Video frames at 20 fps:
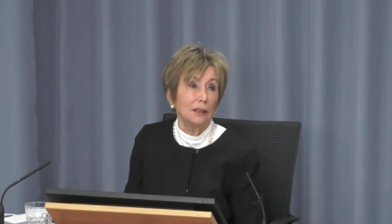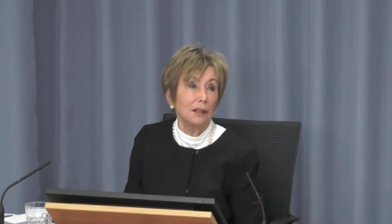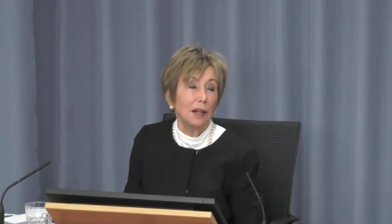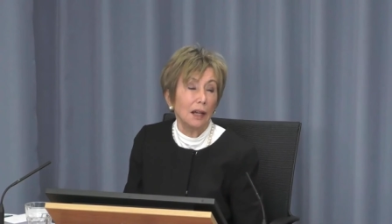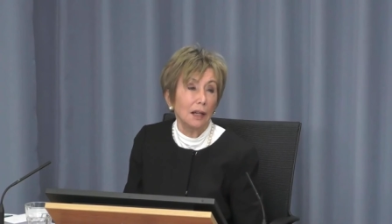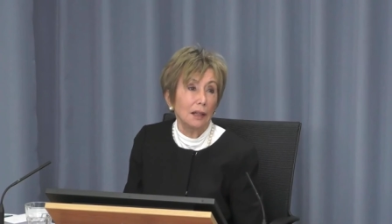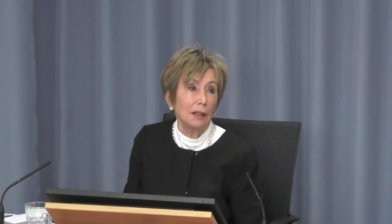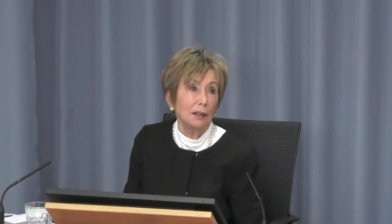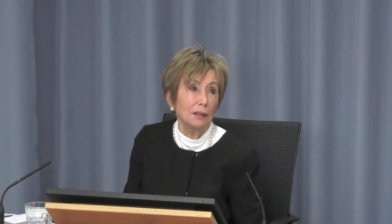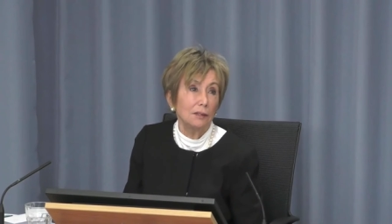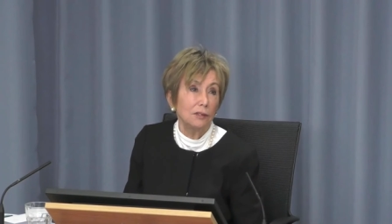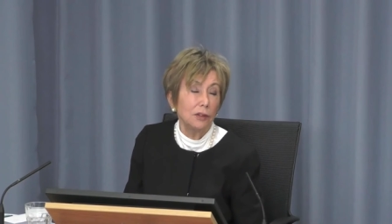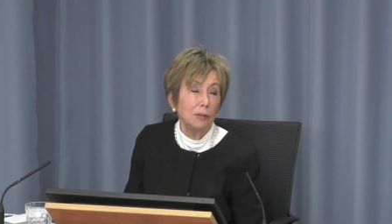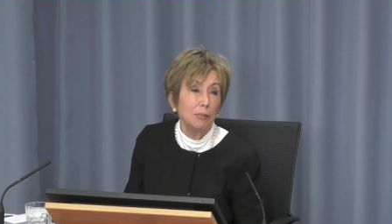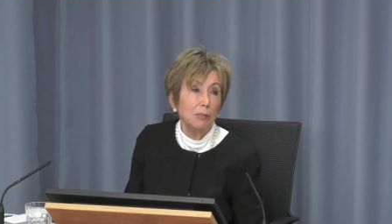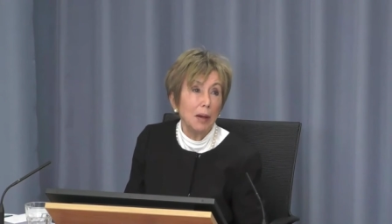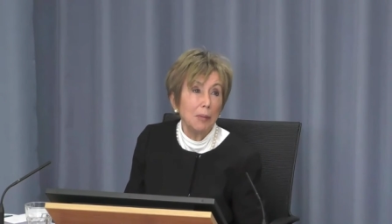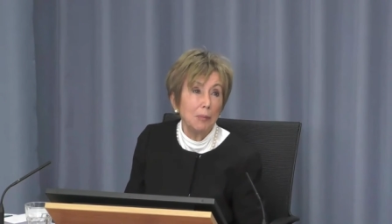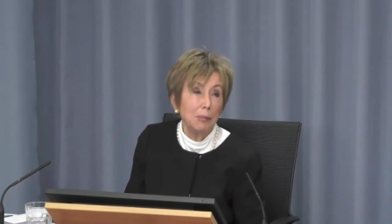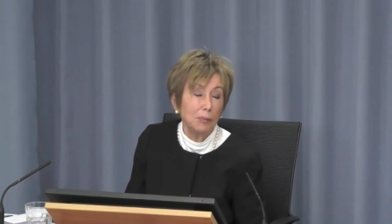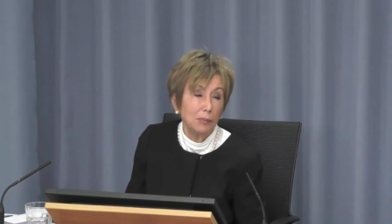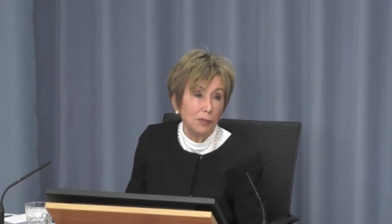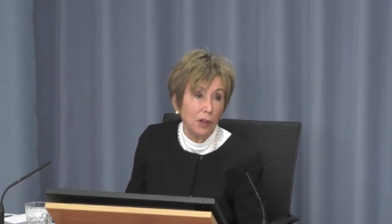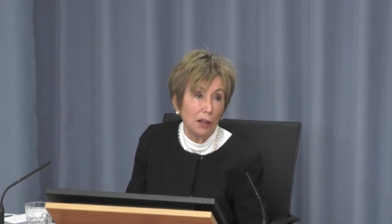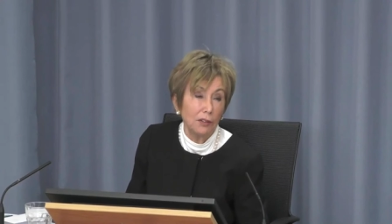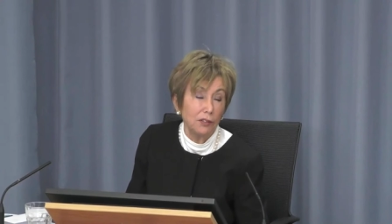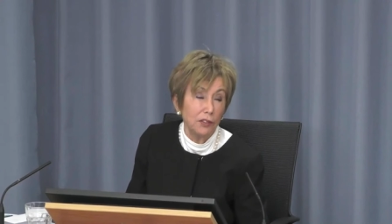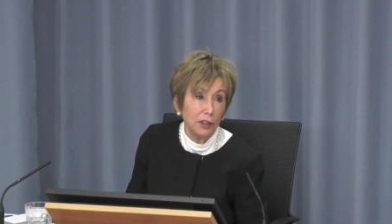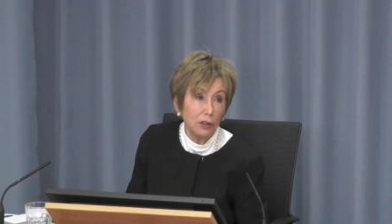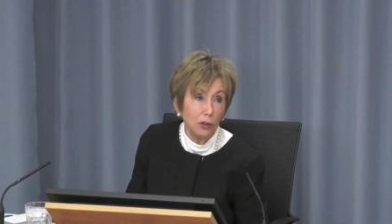I, I remember,
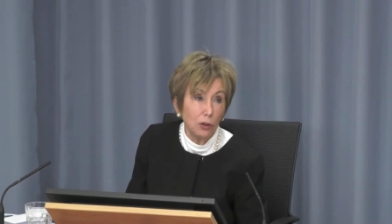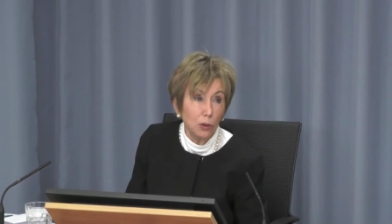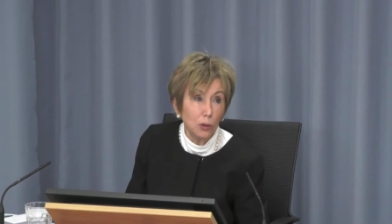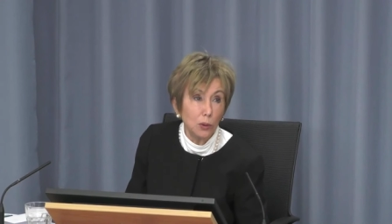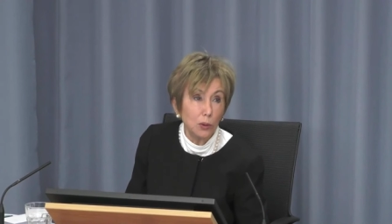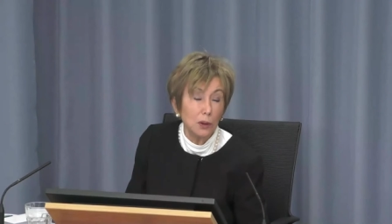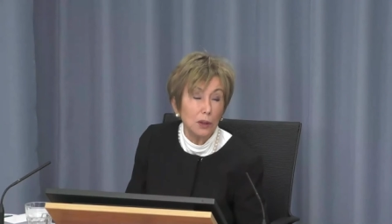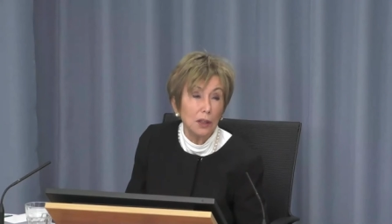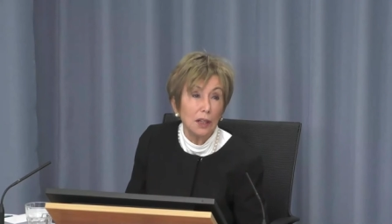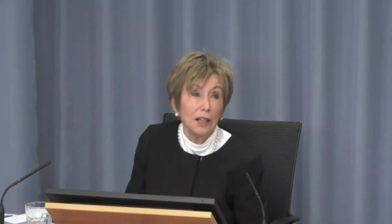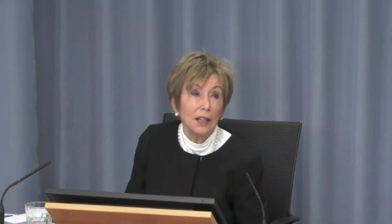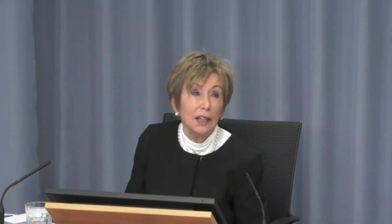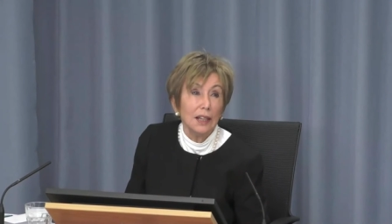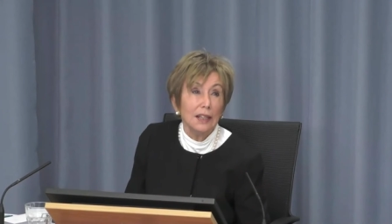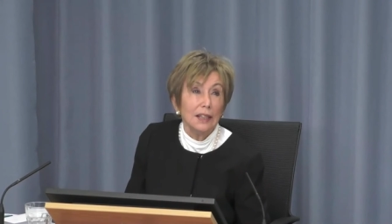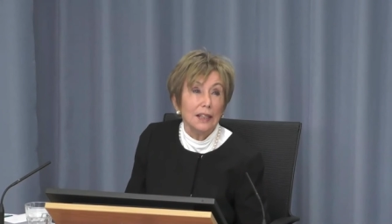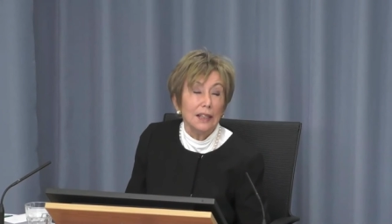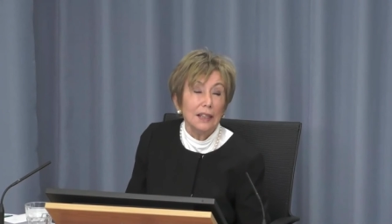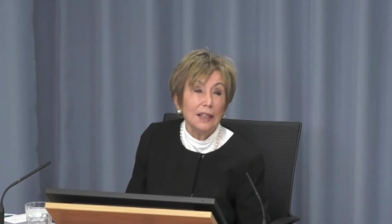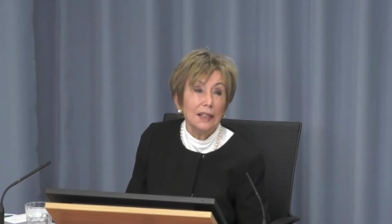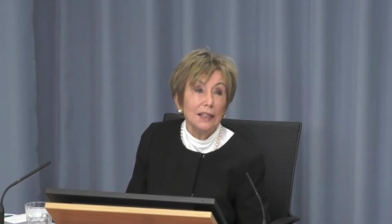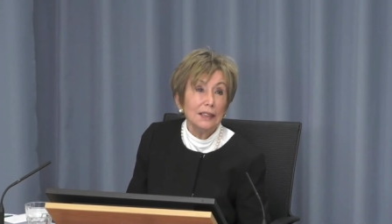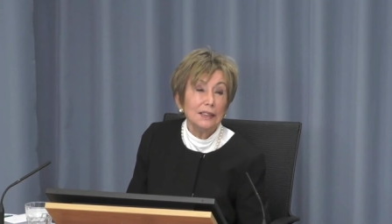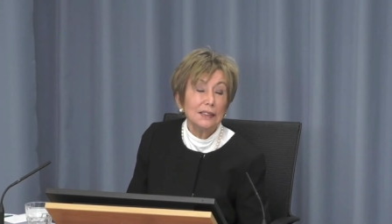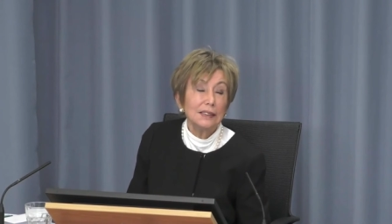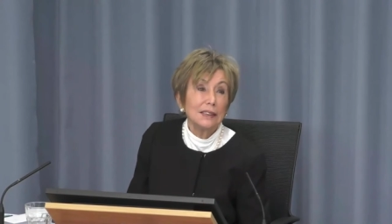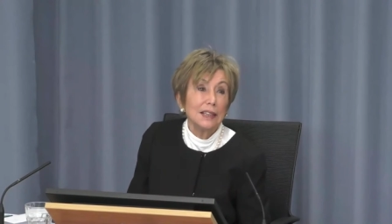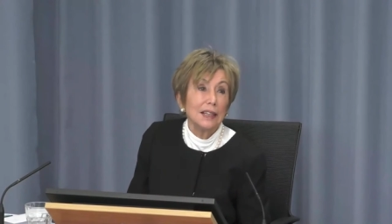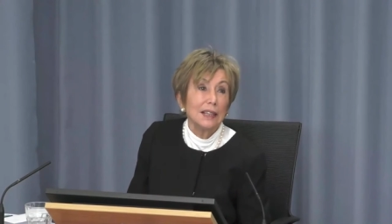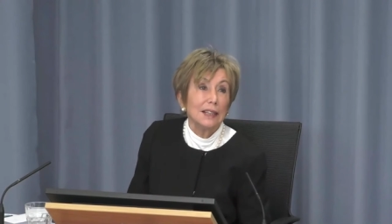I recall,
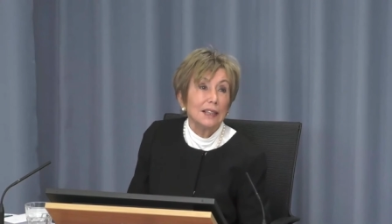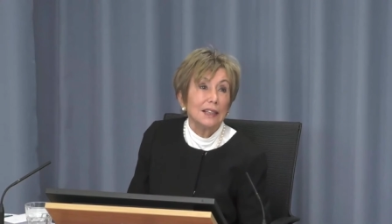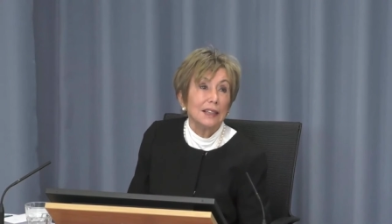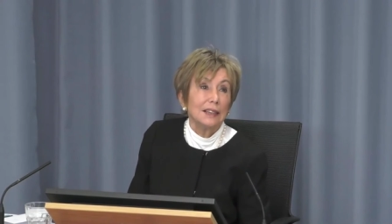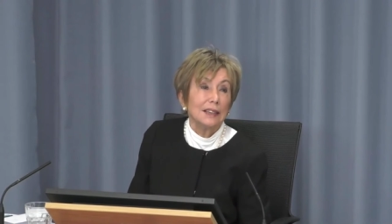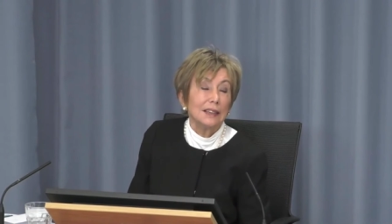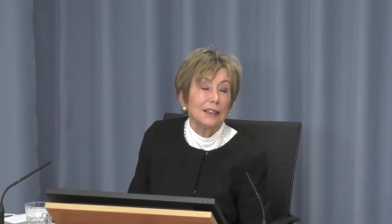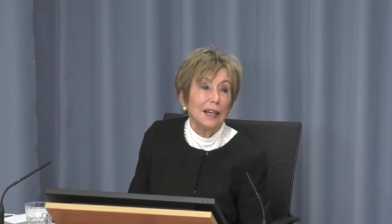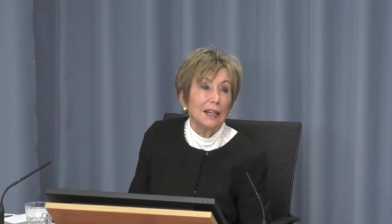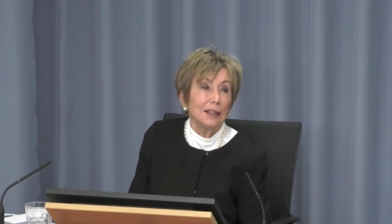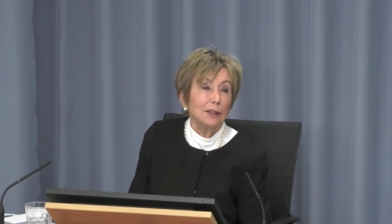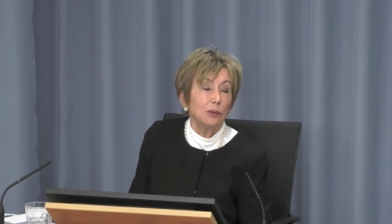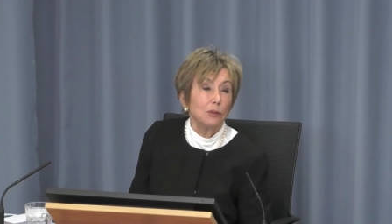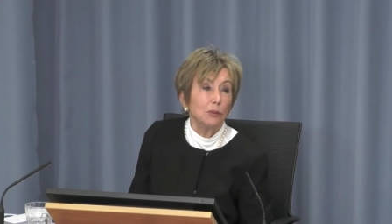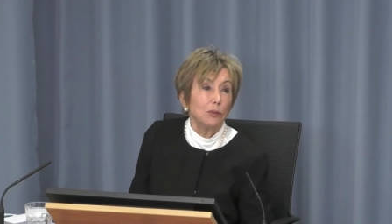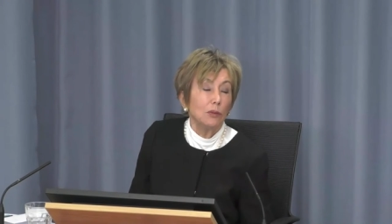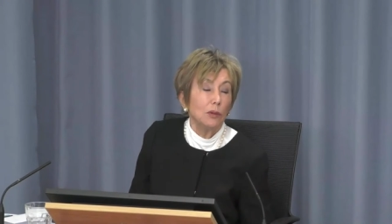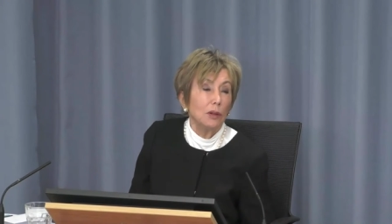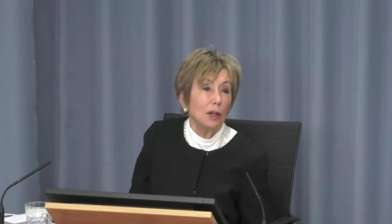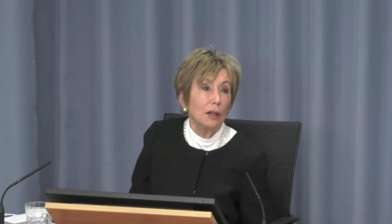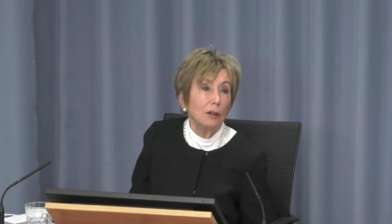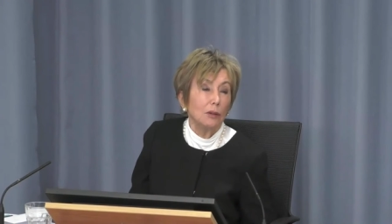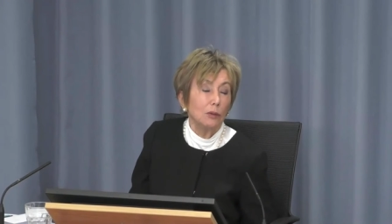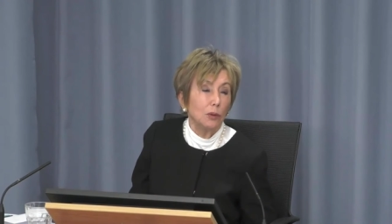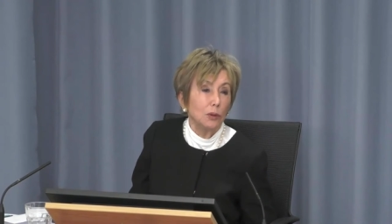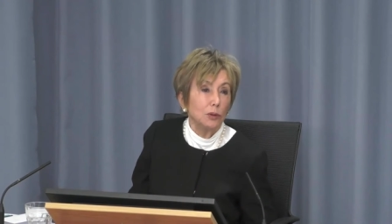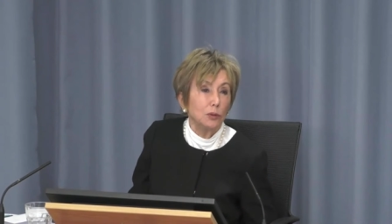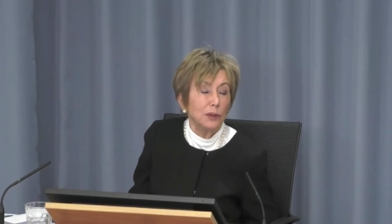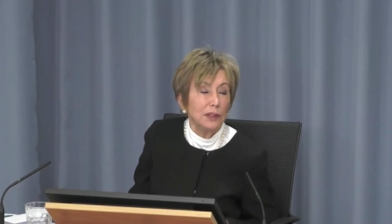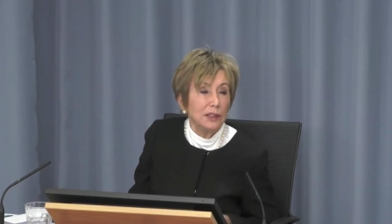is that
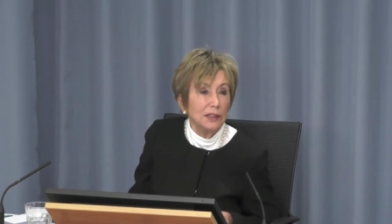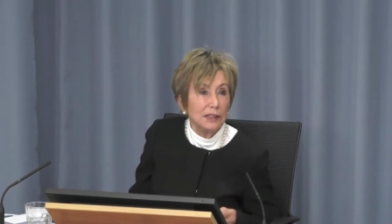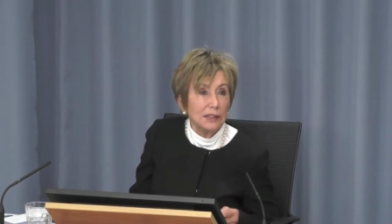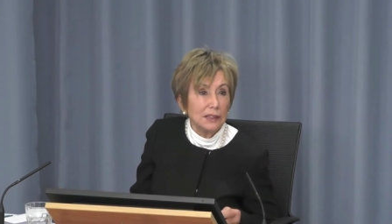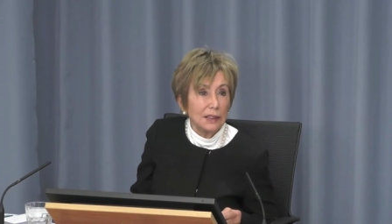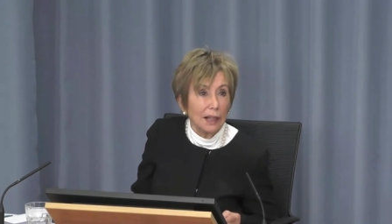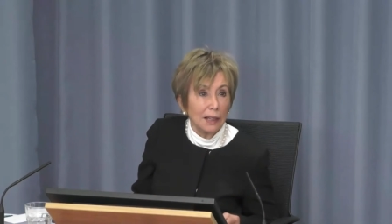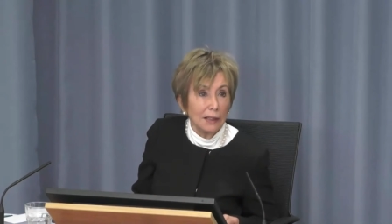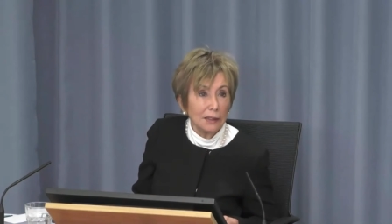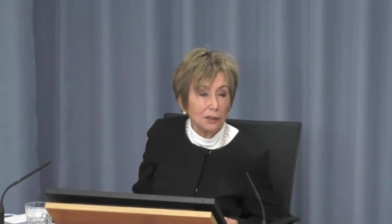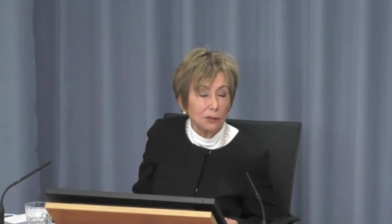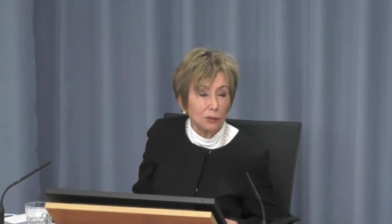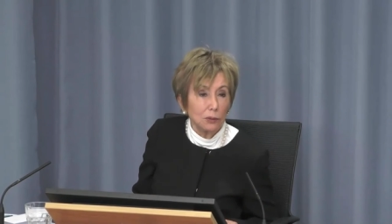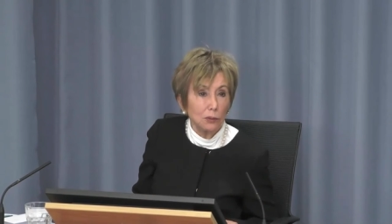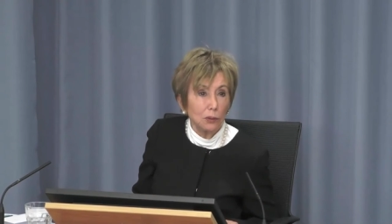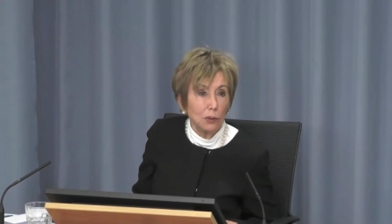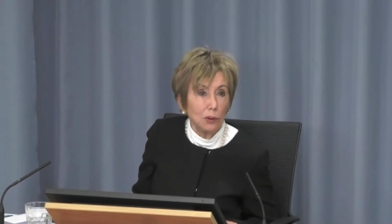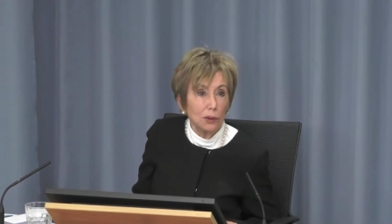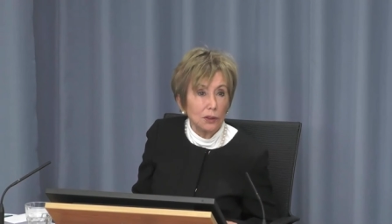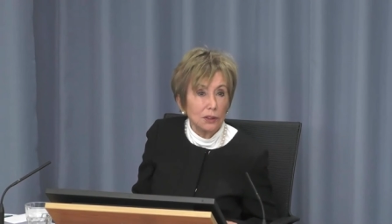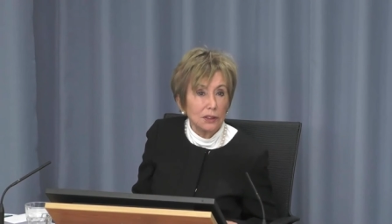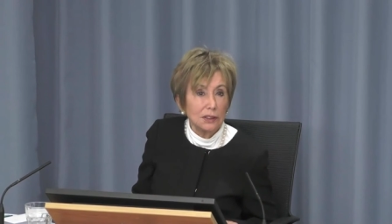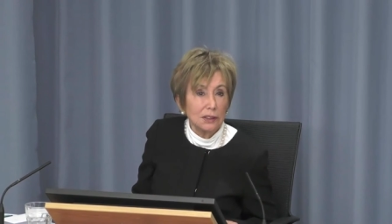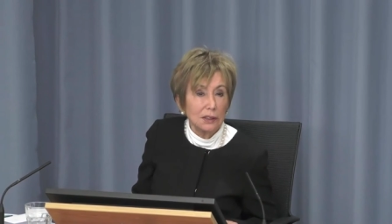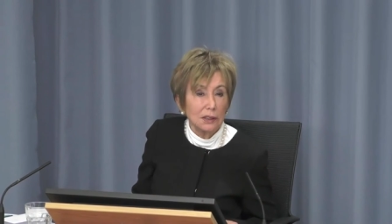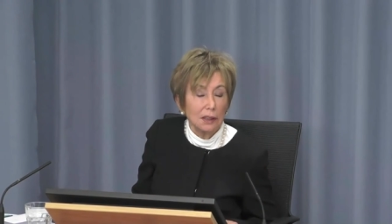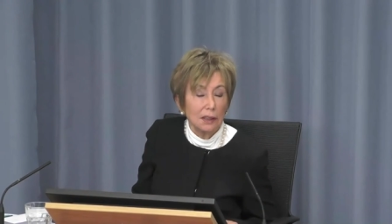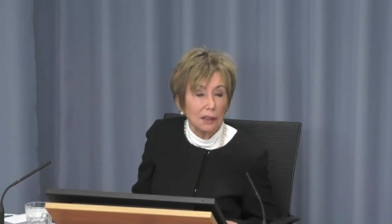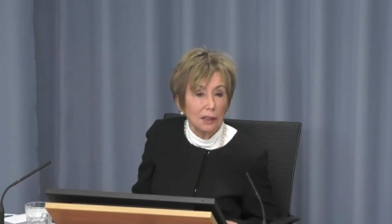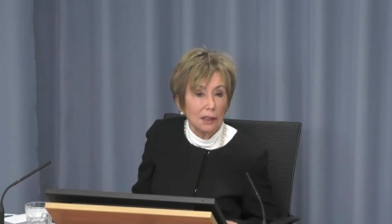what we discussed was